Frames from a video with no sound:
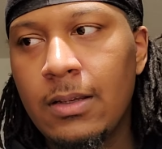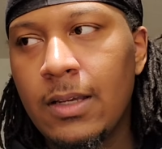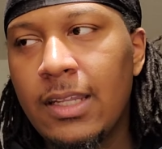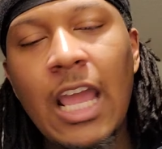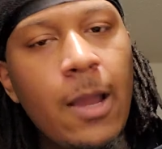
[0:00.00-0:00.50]

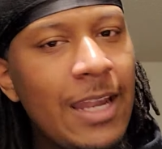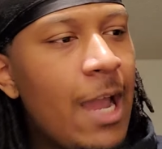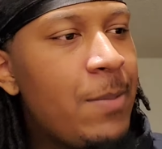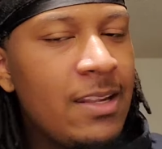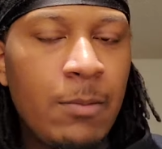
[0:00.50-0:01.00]
Now
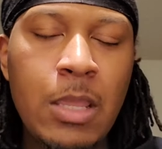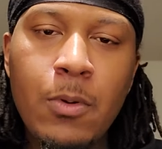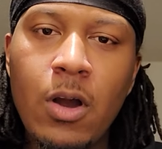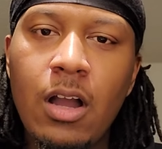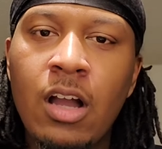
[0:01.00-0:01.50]

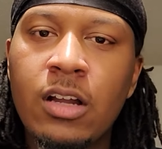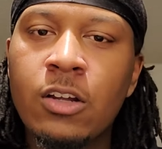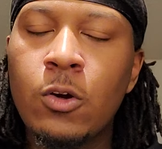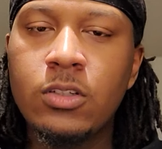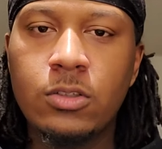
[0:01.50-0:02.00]
people are
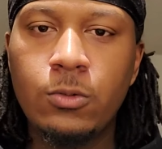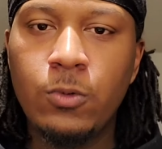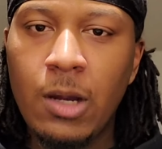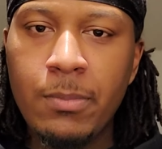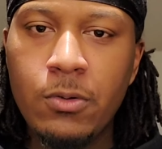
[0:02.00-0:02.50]
going to
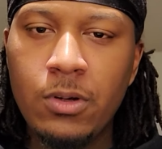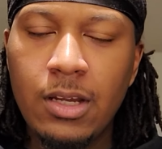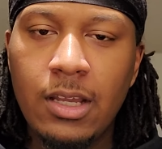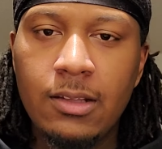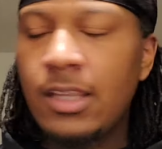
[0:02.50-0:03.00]
Rumble.
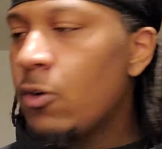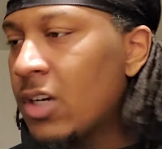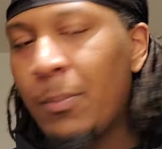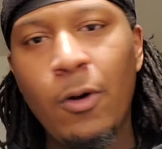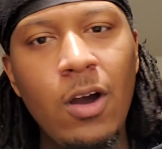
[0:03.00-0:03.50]
They're going
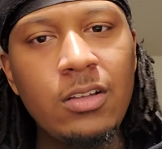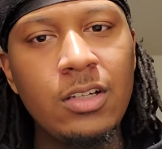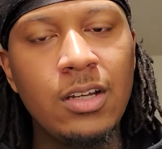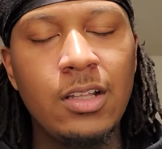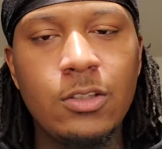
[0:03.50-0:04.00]
to
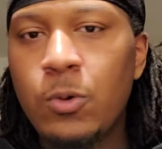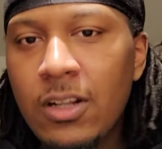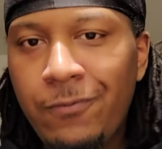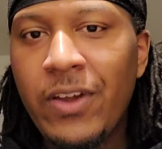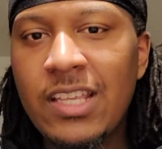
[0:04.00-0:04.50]
Parler,
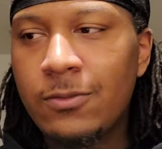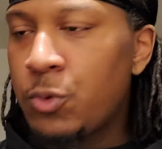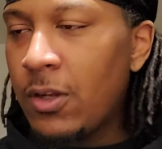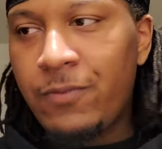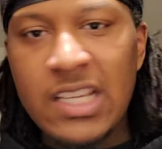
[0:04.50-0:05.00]
Twitter,
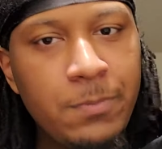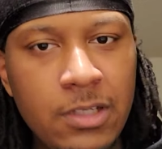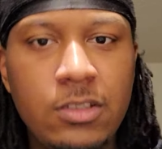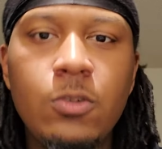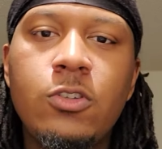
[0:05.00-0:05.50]

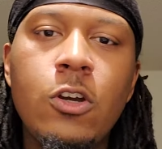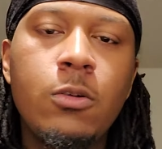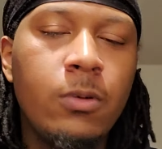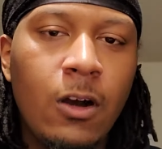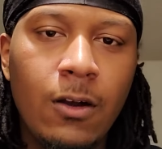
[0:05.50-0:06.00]
Facebook,